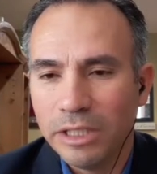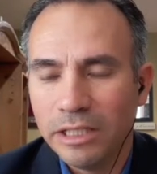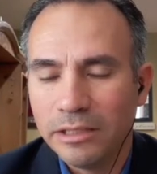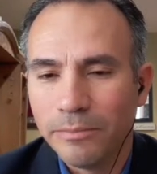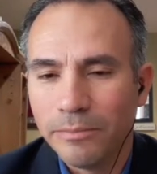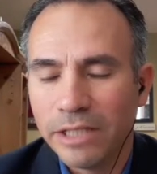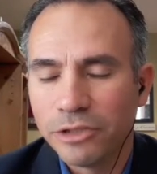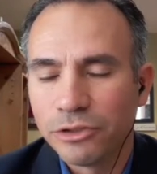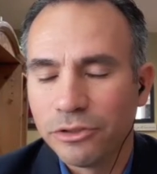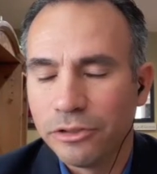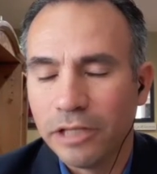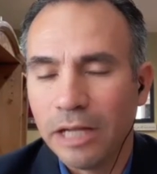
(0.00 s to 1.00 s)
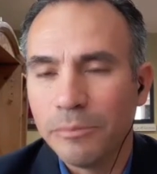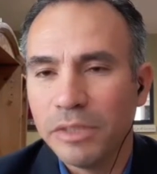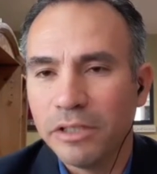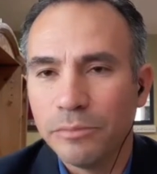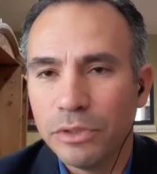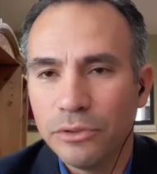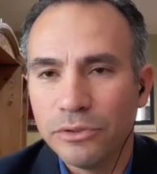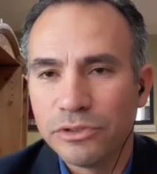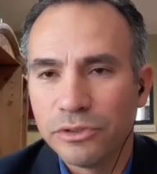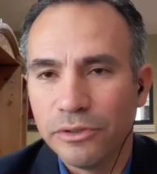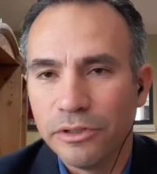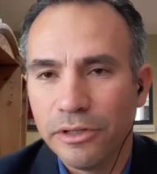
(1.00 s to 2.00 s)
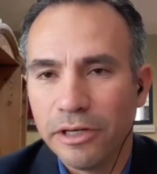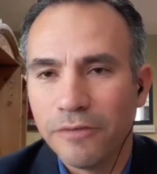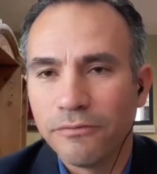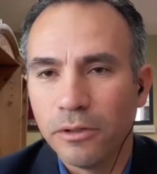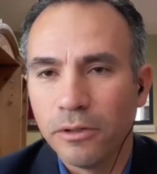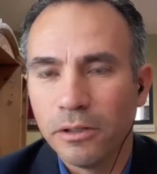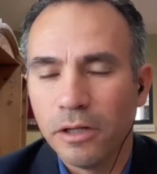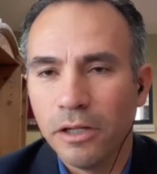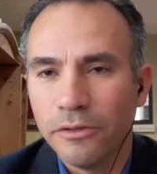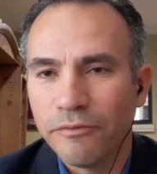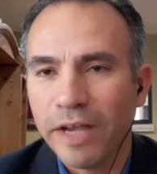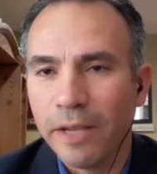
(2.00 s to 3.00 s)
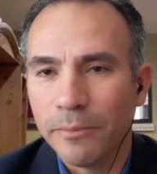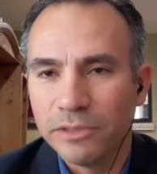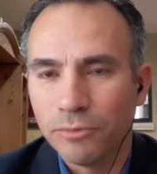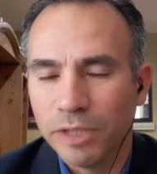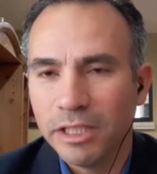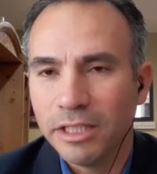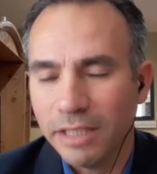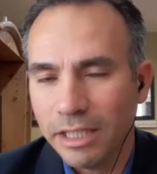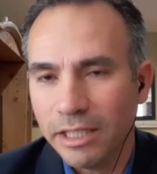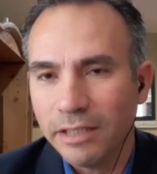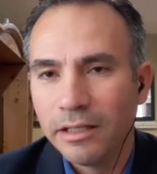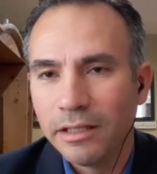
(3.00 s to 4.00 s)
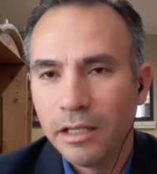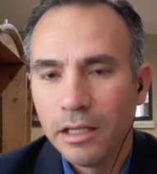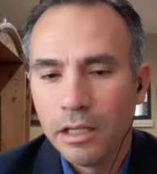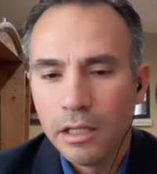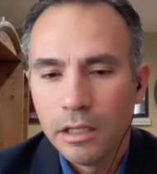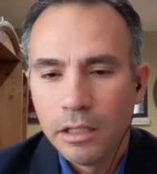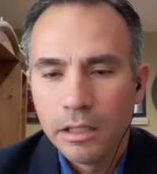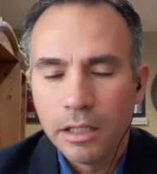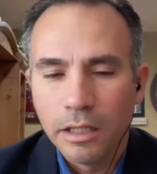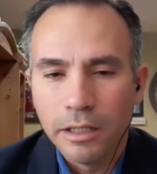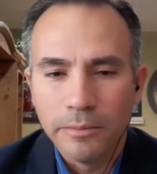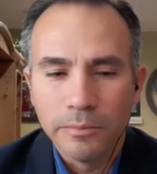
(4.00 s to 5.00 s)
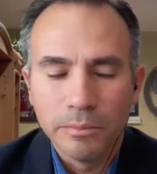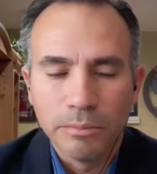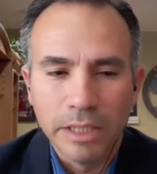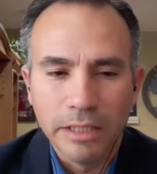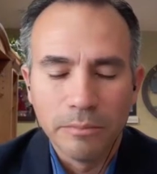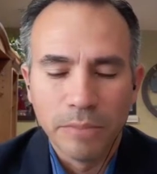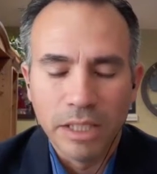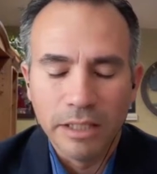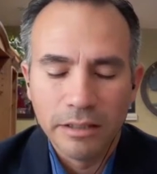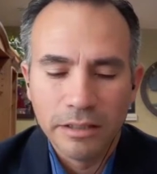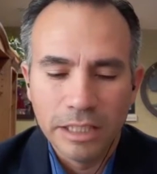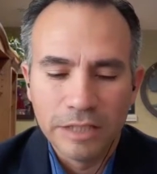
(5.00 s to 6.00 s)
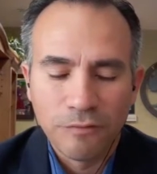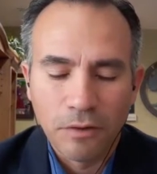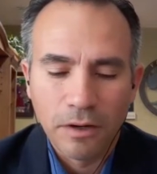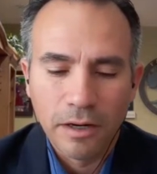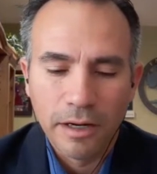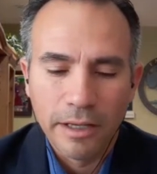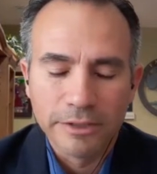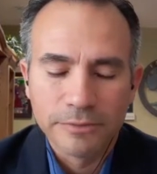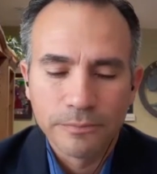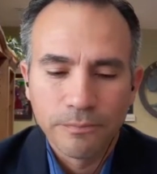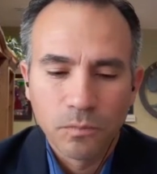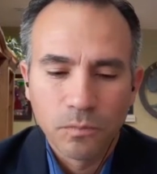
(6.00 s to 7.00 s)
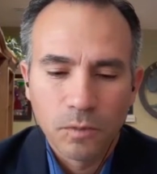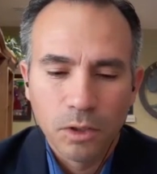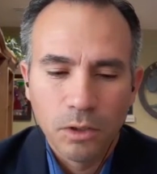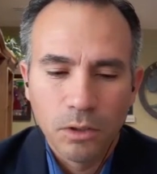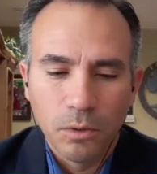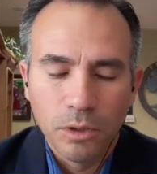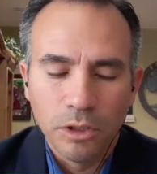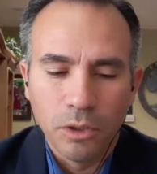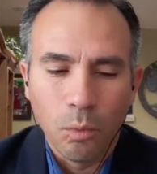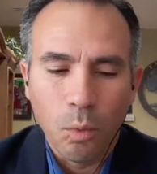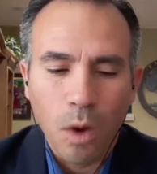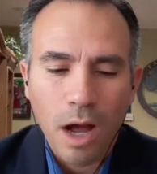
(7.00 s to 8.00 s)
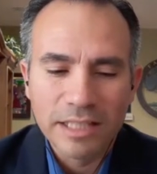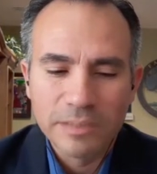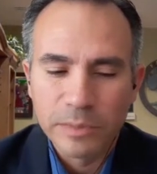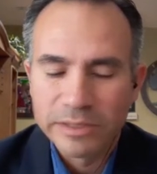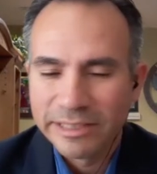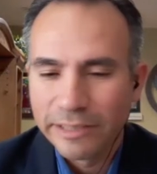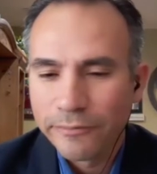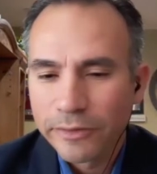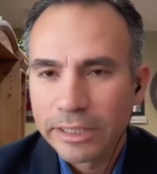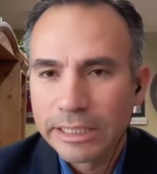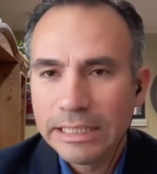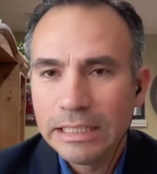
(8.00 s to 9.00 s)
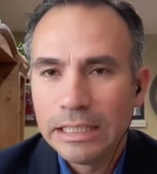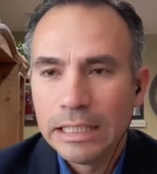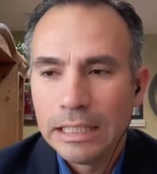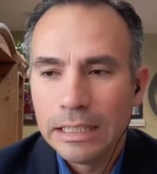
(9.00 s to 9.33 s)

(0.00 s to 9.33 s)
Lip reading: we need to make sure they're not being abused, so they're there for other families when in need. Mm-hmm. But as far as, you know, why specifically,